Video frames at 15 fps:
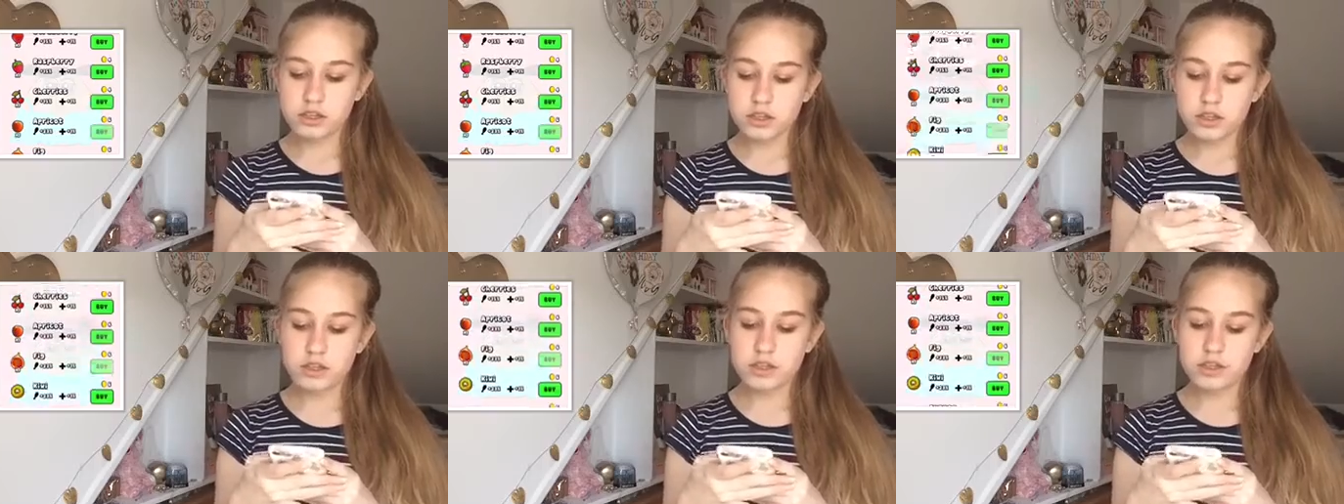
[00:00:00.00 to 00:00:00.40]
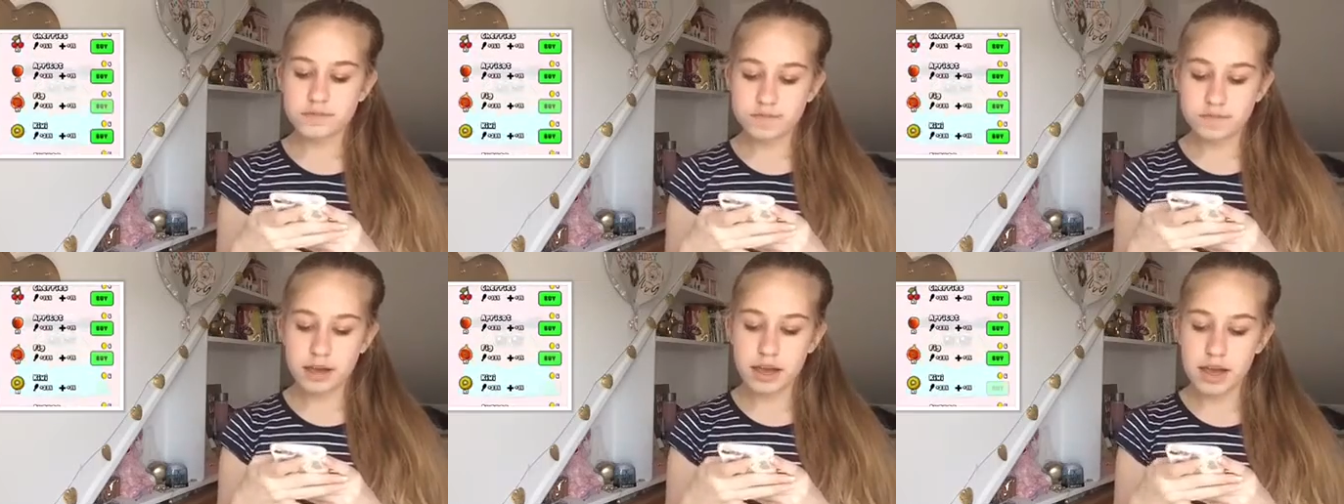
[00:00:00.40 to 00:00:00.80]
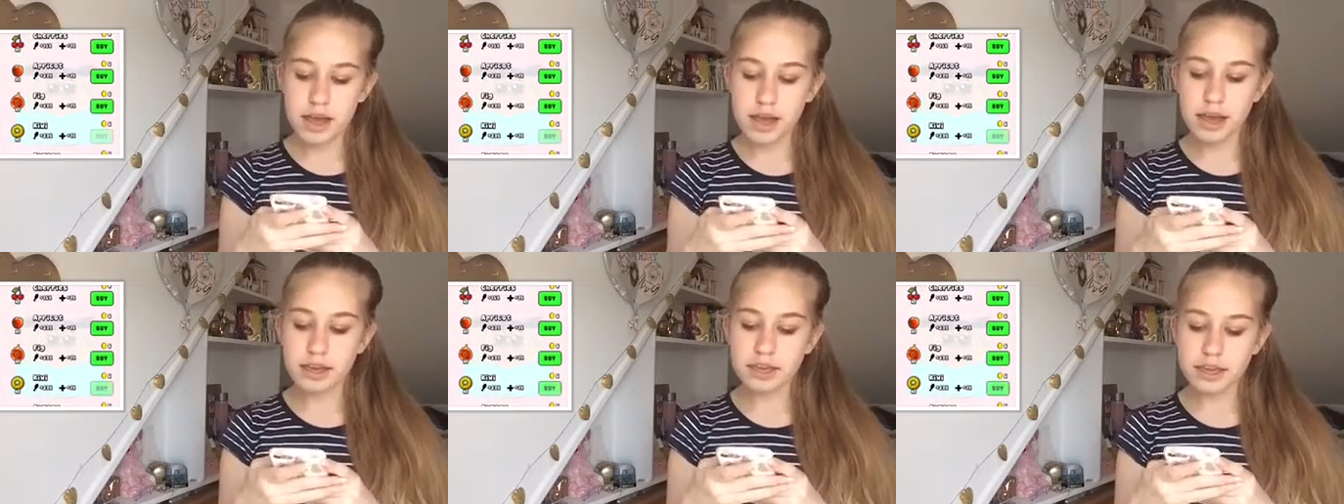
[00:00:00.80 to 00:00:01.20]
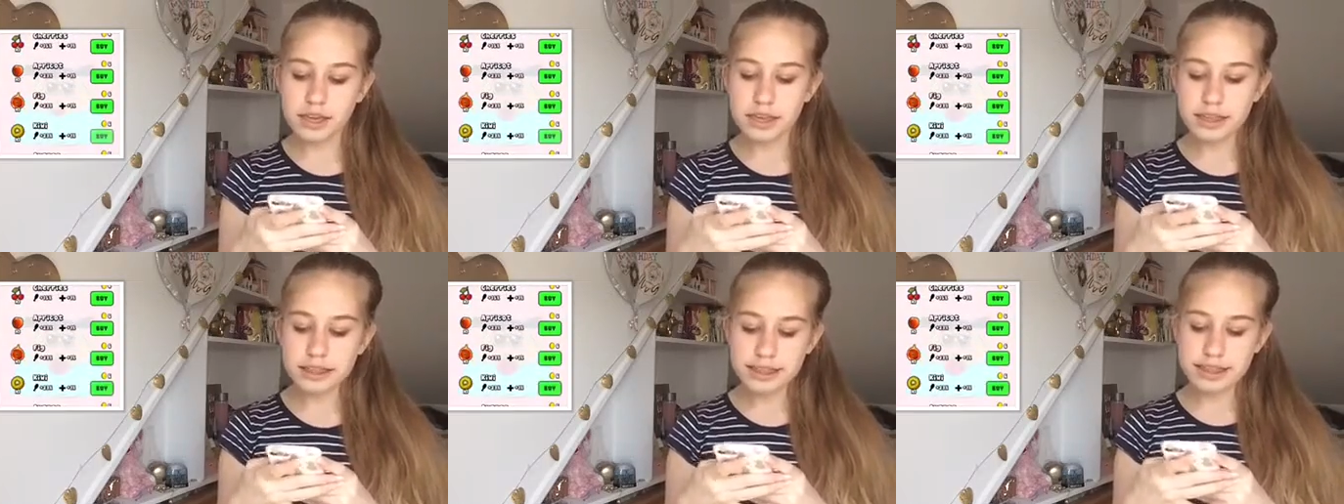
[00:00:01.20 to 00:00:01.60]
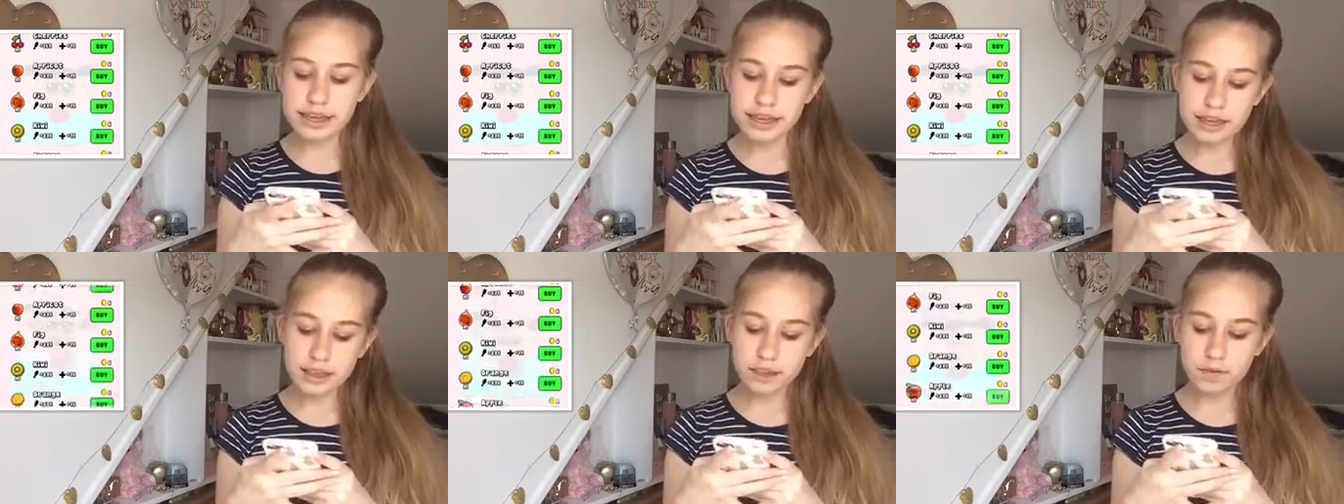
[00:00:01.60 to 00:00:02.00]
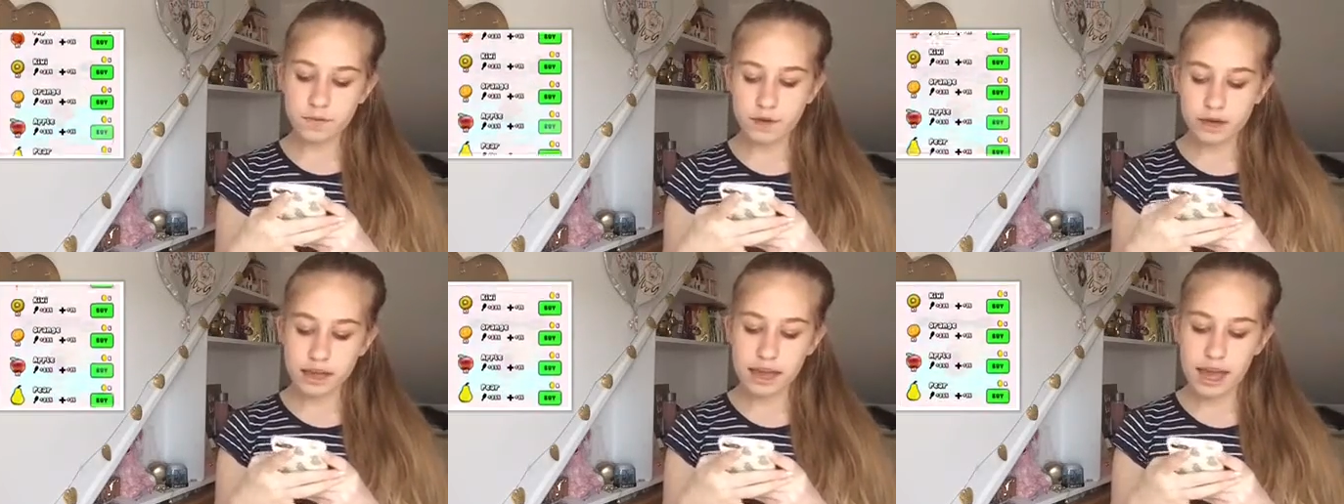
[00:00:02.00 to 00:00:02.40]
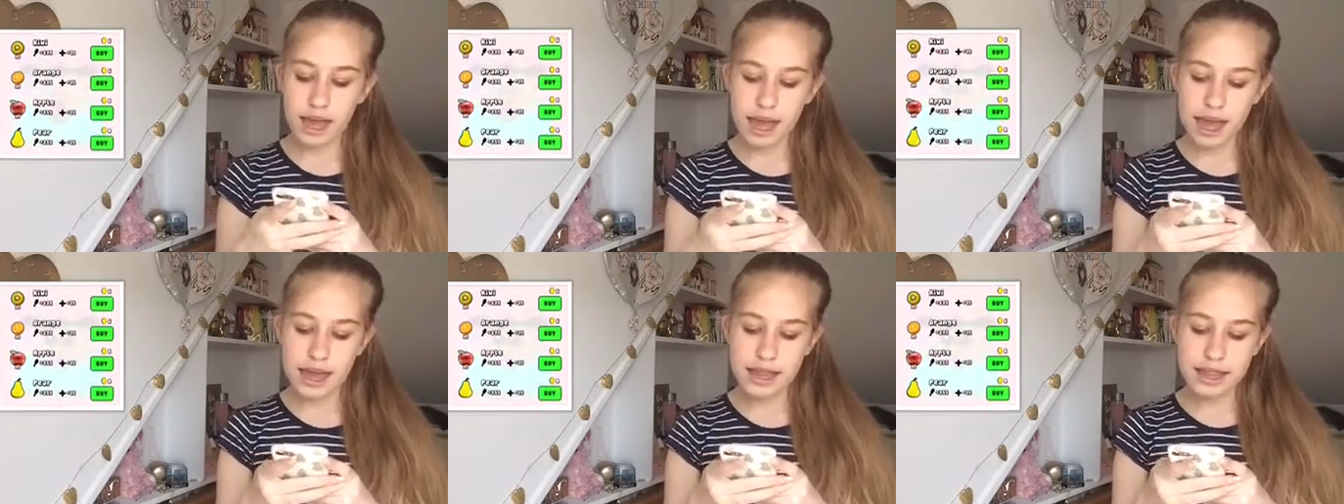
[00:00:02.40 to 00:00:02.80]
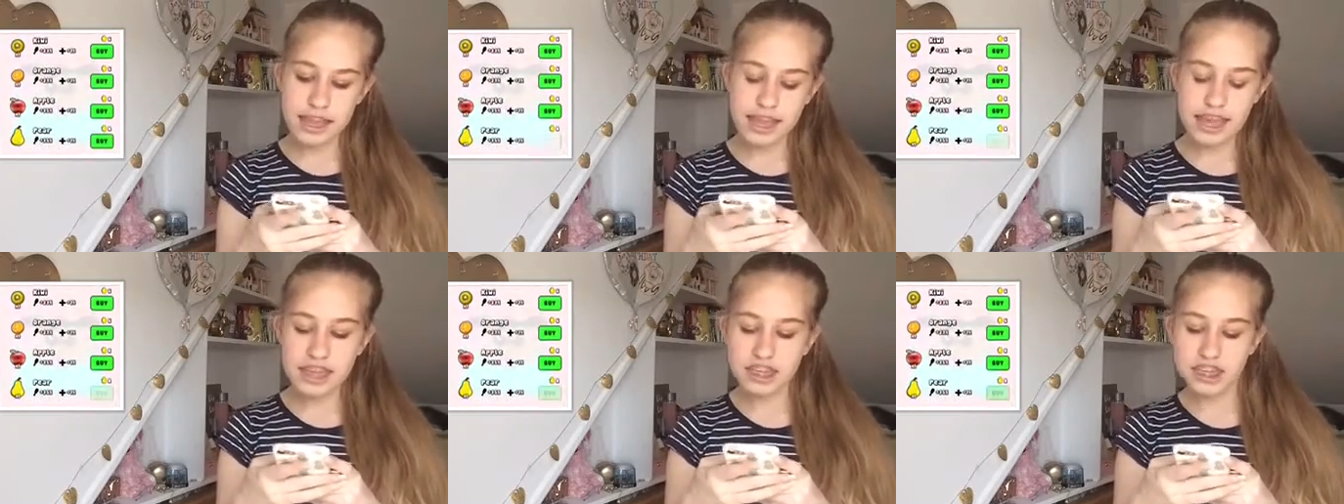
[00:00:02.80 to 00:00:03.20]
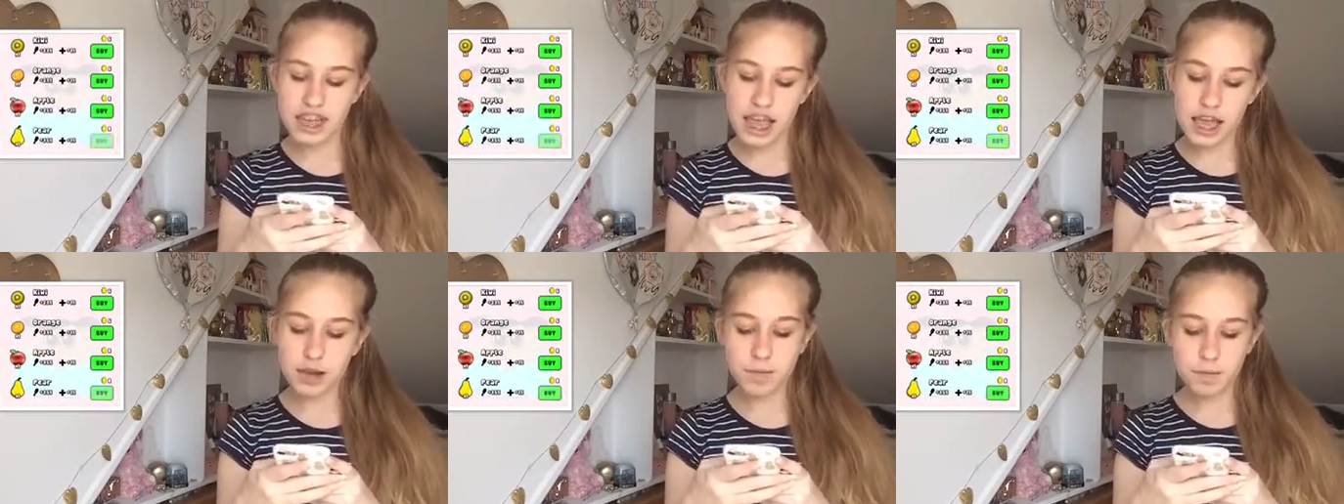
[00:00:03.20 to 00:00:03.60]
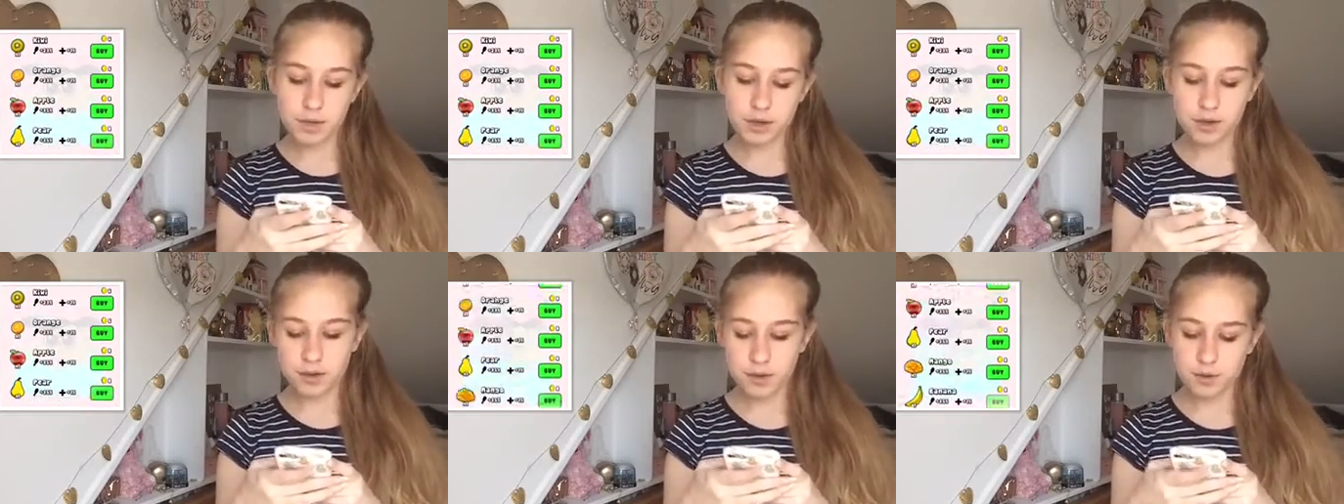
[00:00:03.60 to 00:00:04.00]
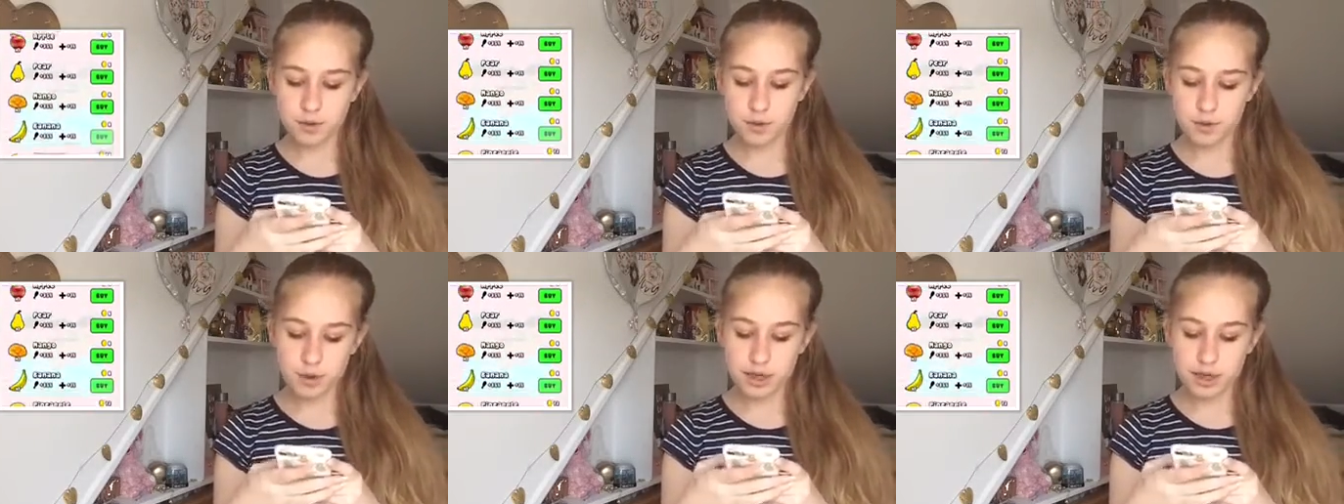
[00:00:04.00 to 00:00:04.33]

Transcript: Just buying things for Kylie Jen Poo.